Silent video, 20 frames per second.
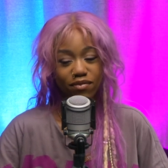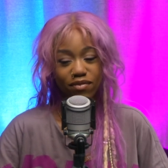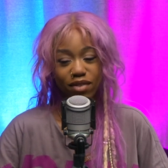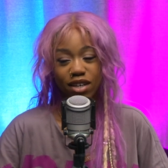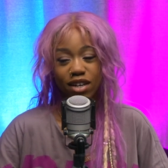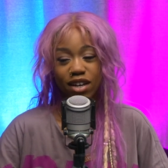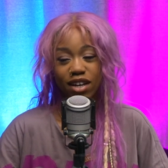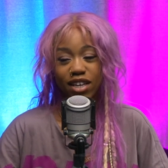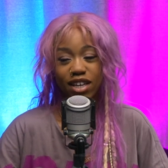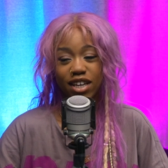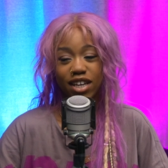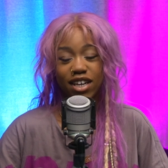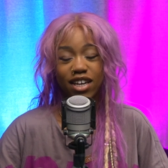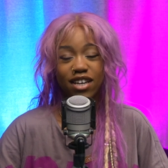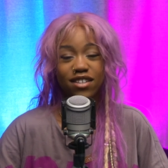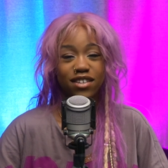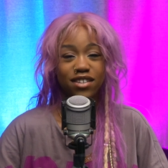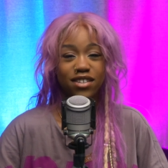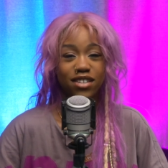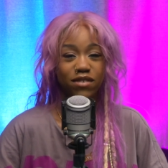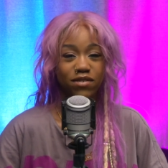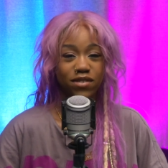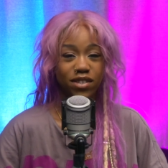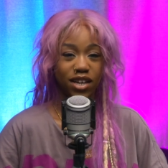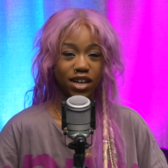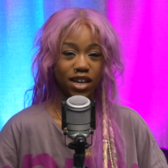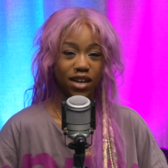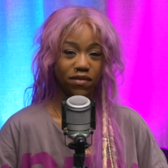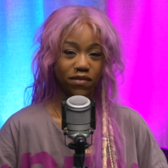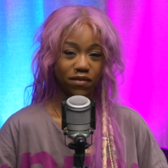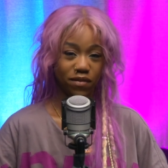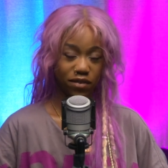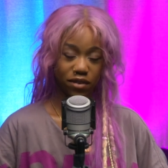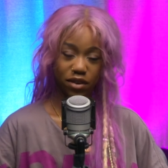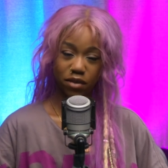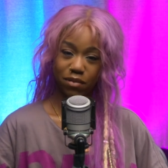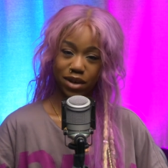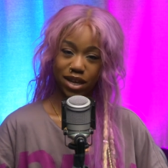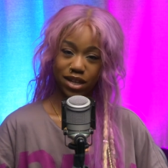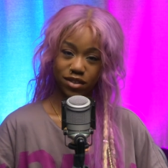a year is enough time for
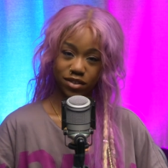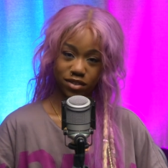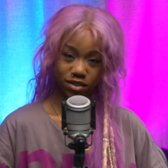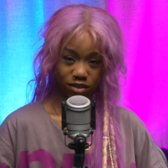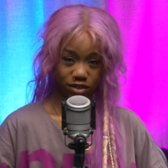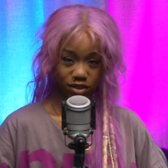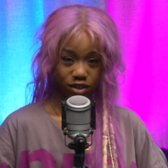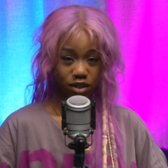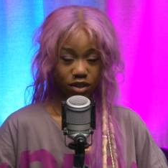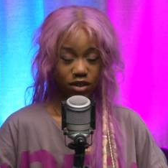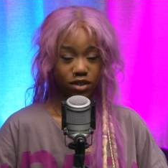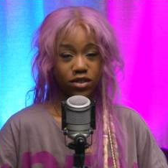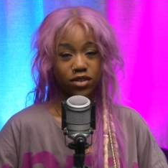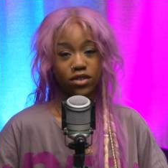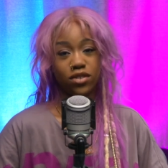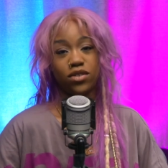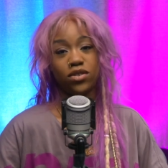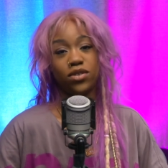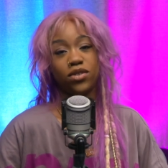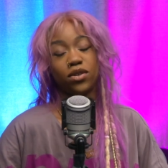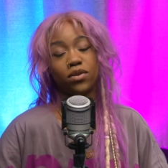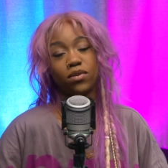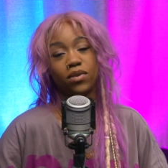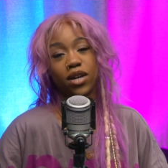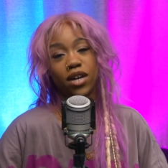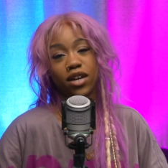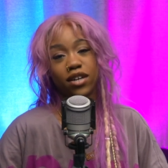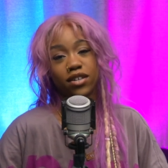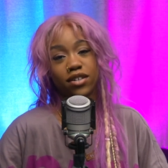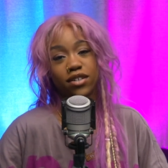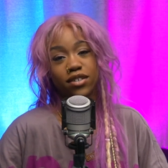a man to do the work.